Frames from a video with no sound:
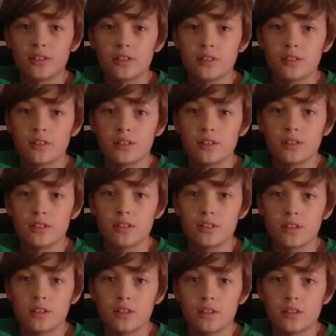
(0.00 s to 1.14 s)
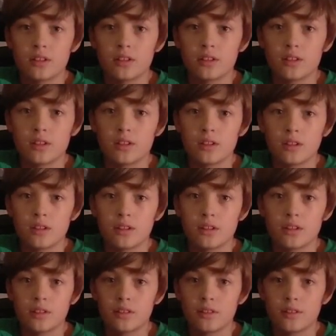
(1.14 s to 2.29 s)

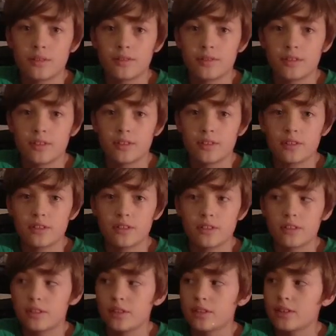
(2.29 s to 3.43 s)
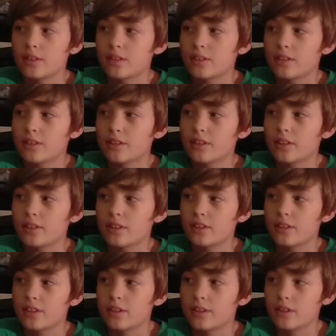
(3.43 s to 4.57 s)

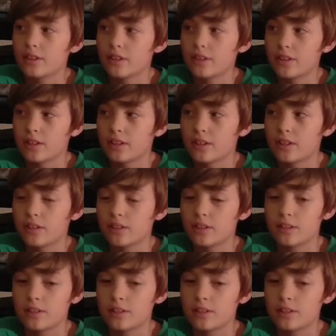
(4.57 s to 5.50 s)
The person shown says nothing.